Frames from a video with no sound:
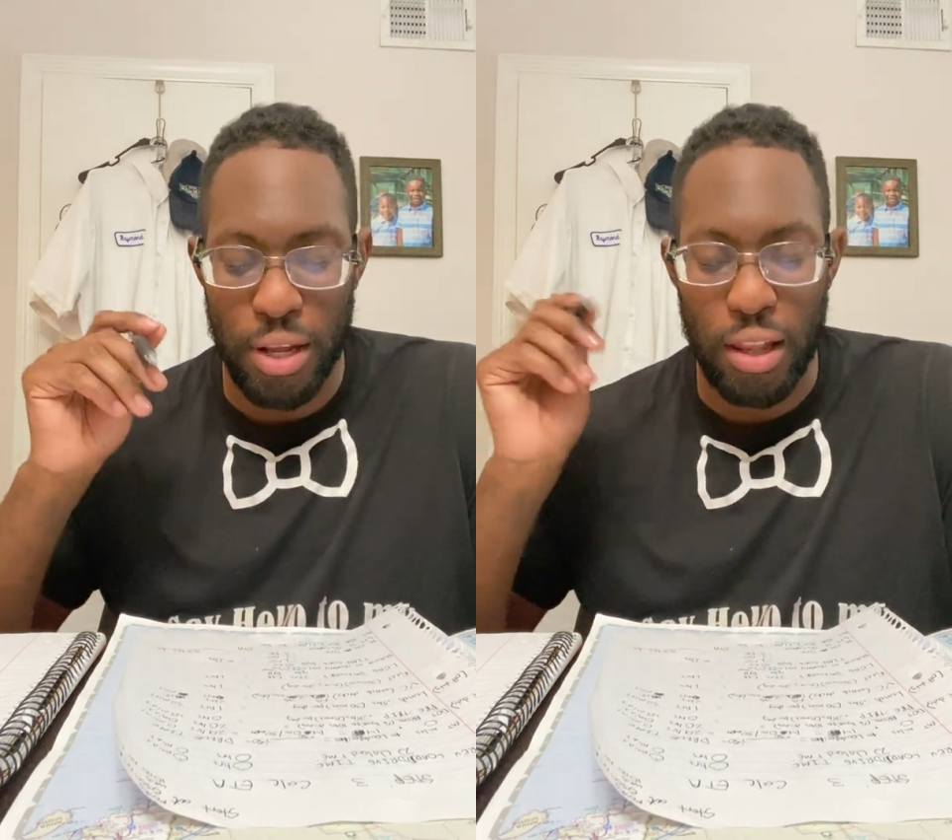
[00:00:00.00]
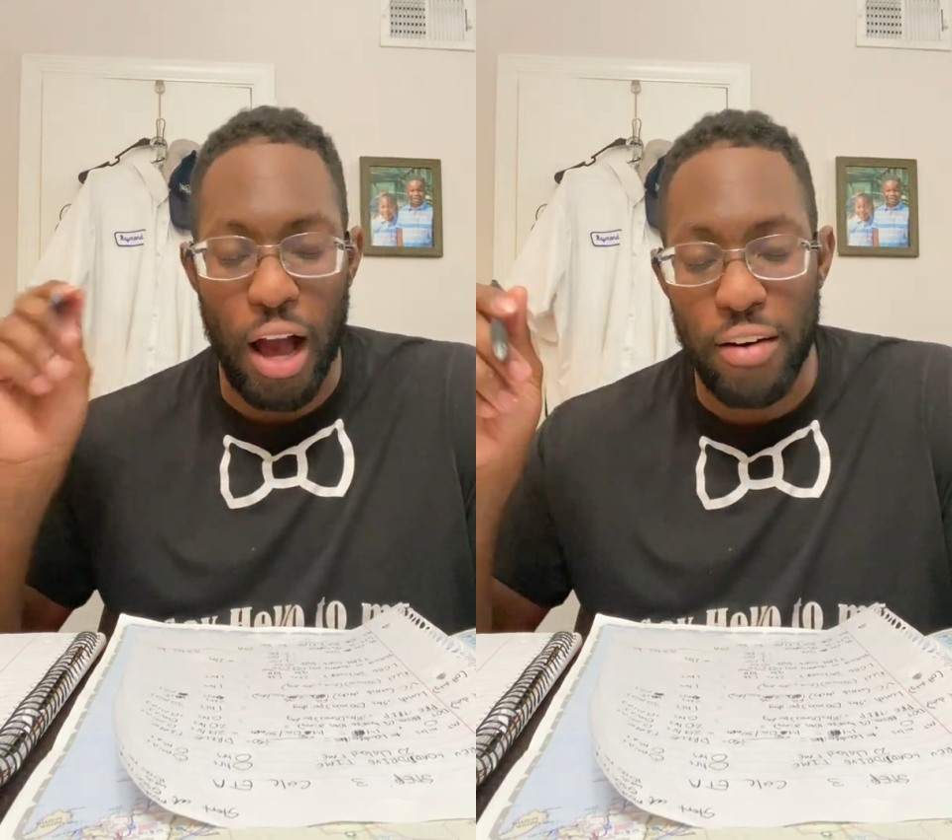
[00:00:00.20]

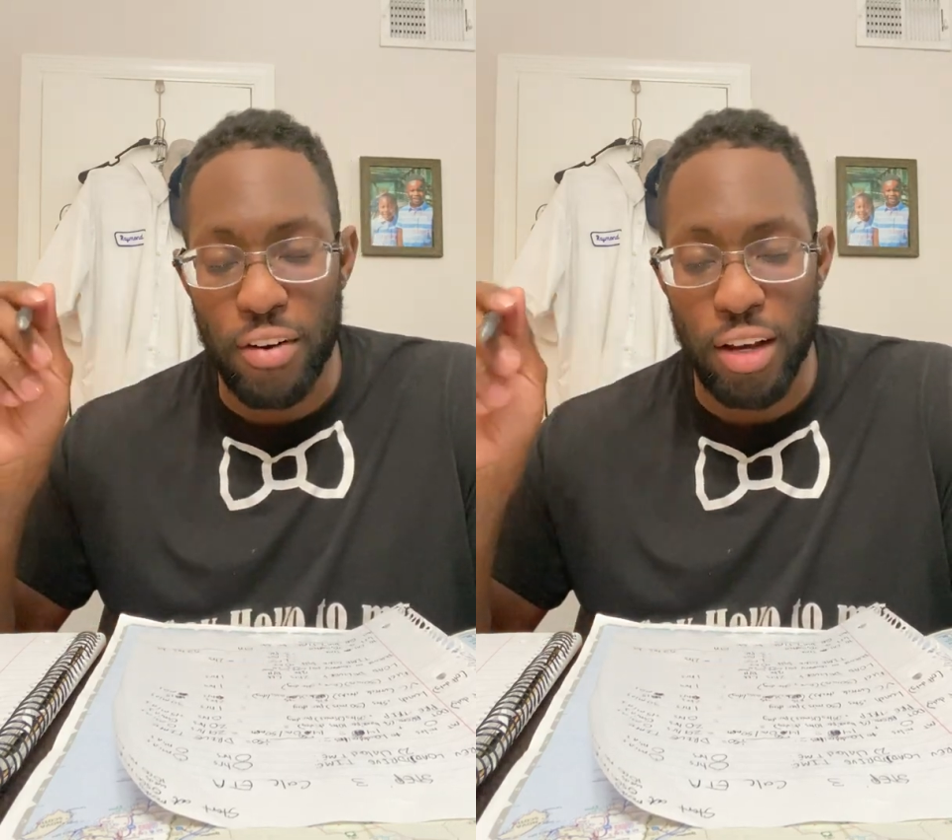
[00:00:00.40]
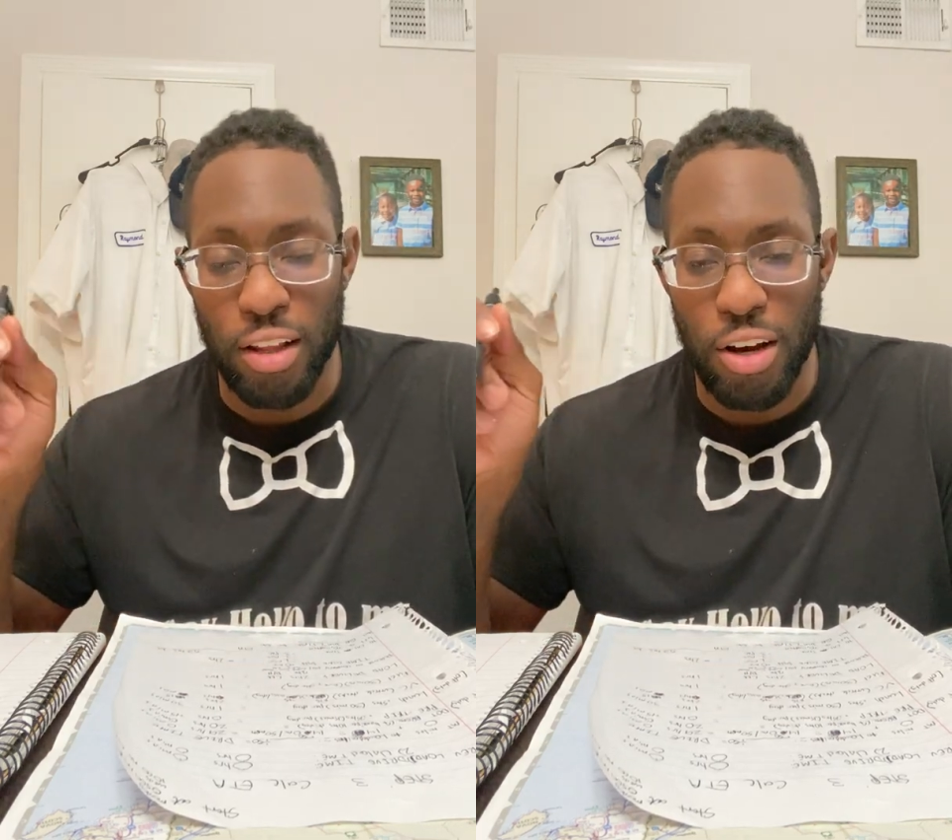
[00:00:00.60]
live
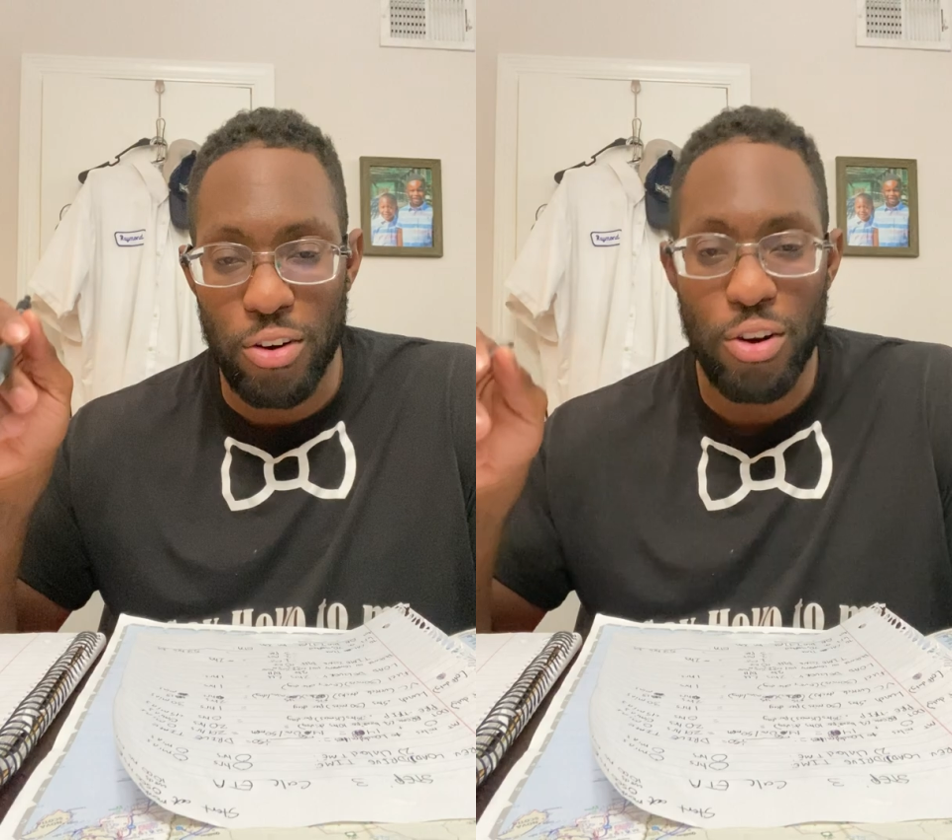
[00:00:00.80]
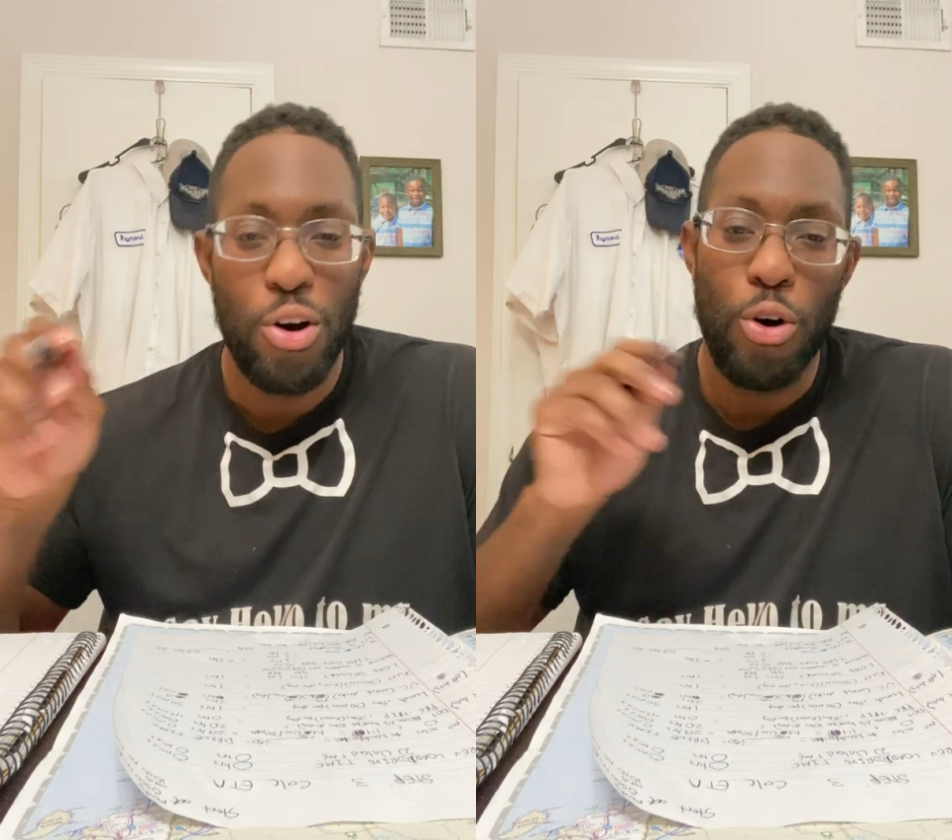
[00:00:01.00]

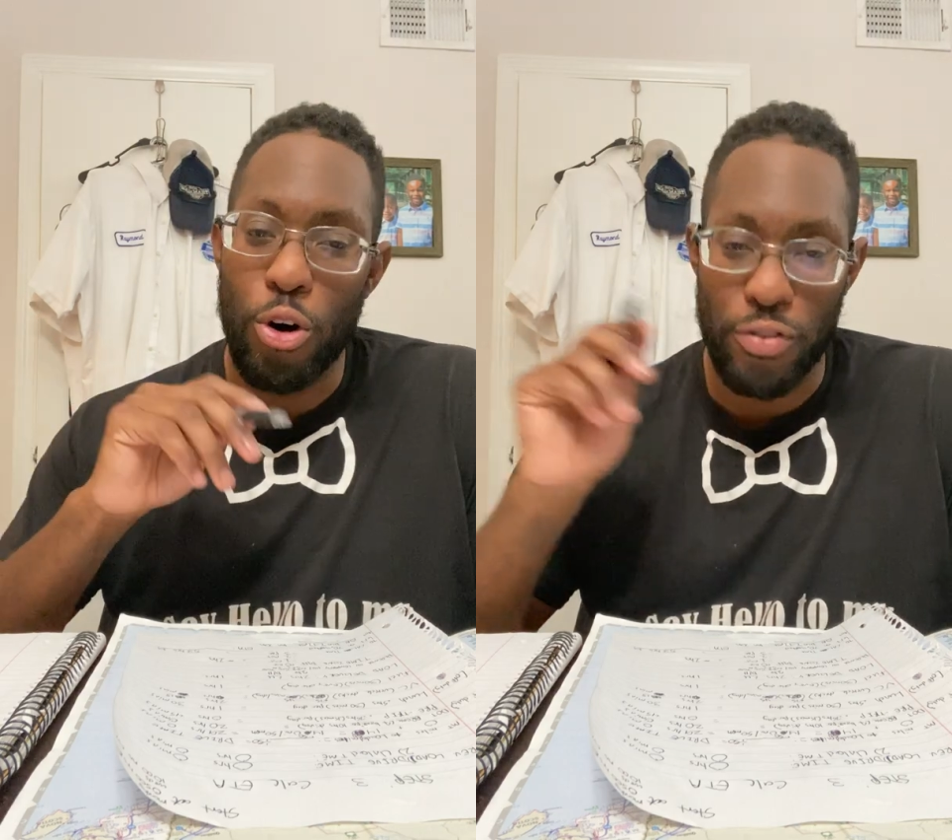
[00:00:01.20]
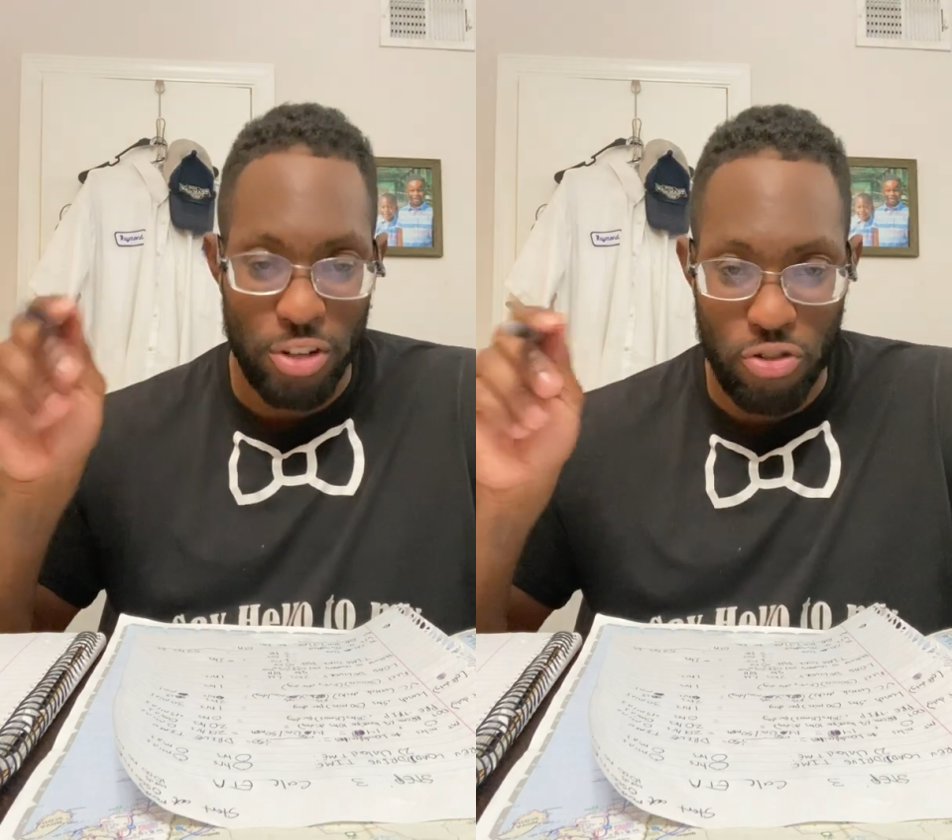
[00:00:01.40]
unload,
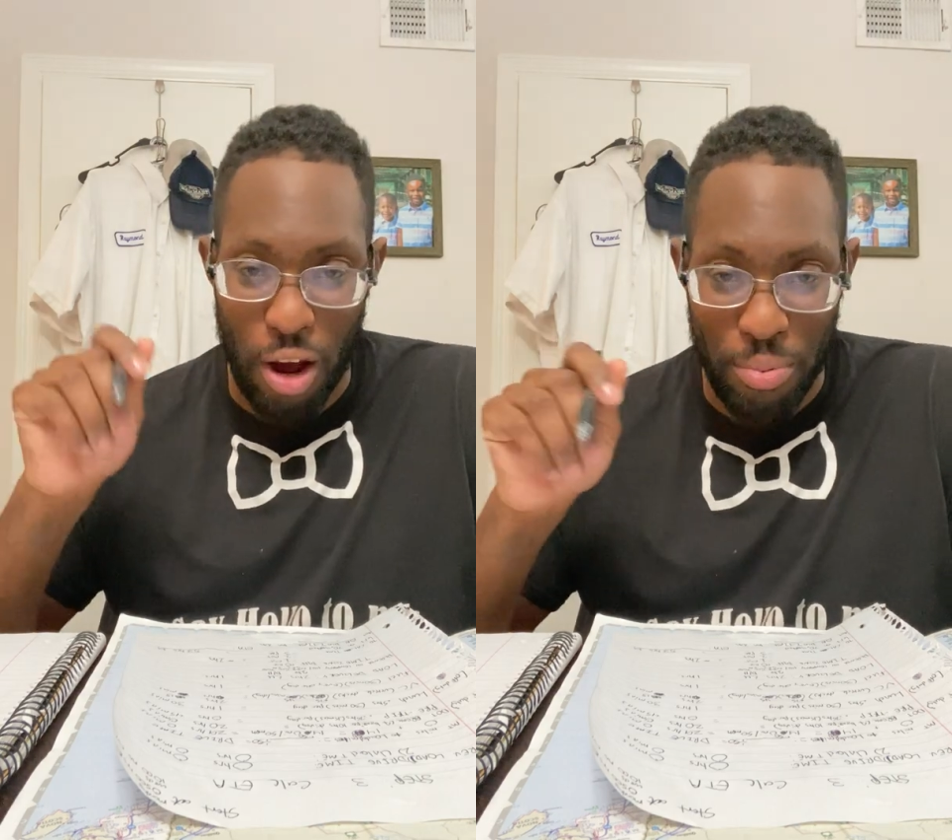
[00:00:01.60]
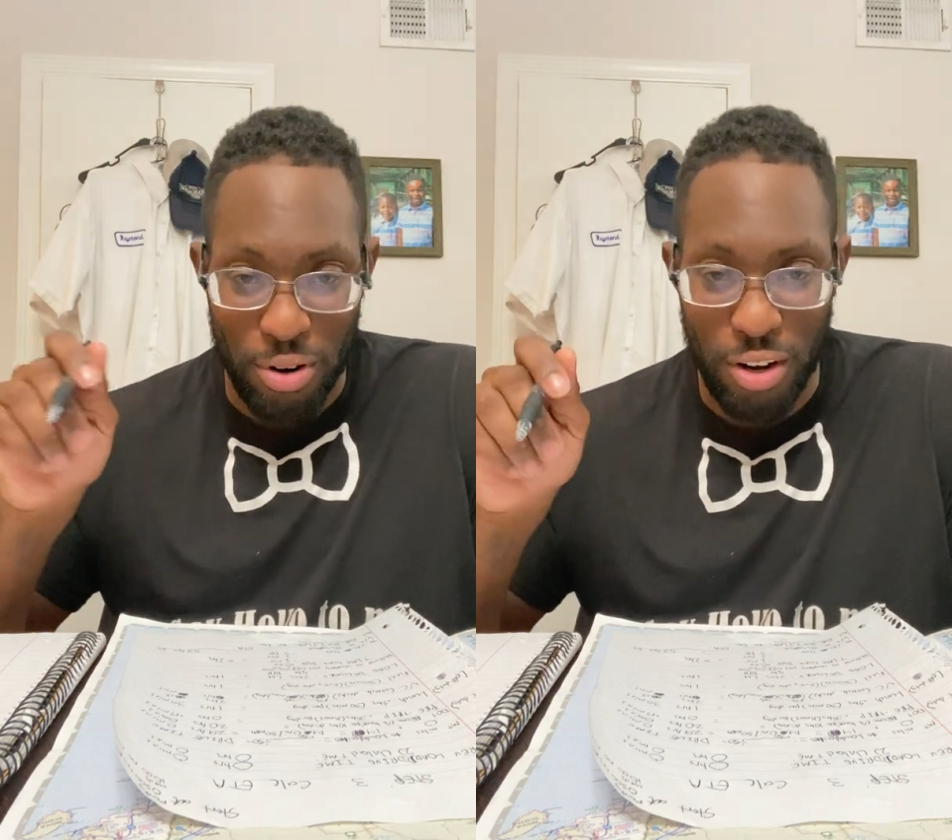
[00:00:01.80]
or if it's a
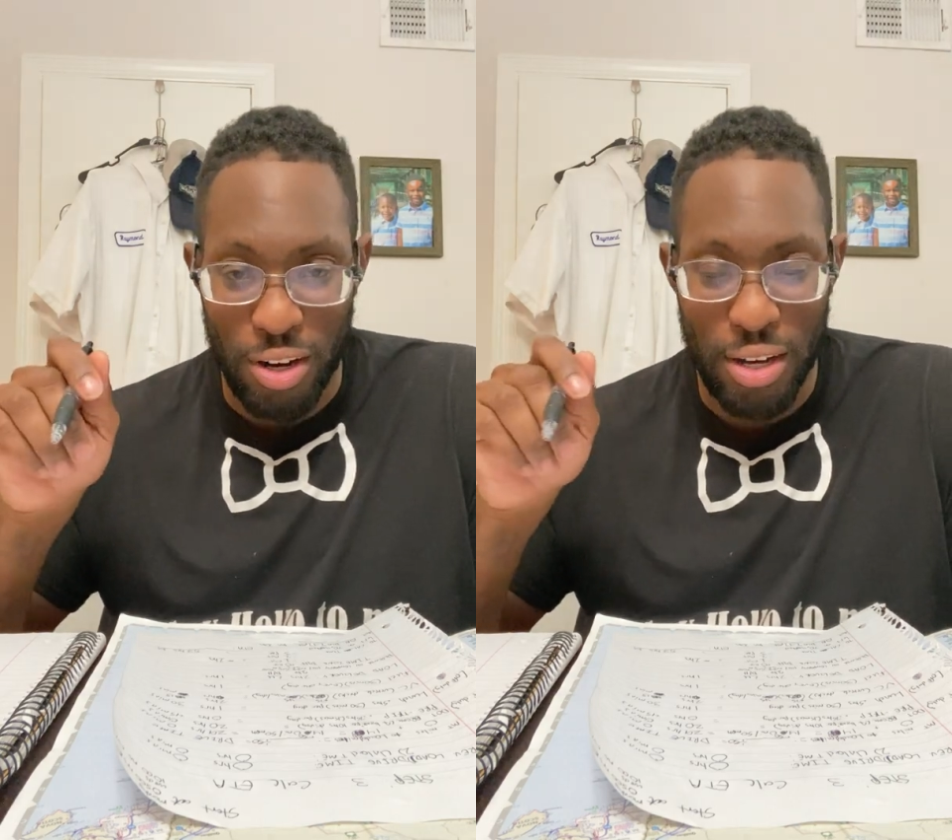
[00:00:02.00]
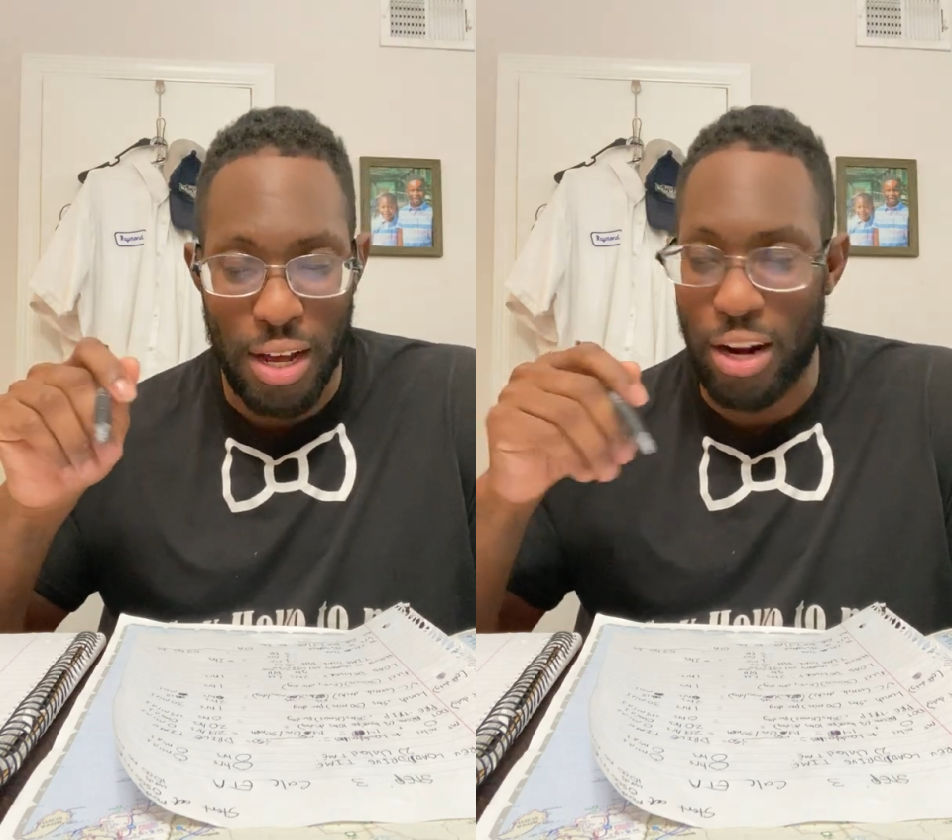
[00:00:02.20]
drop and hook.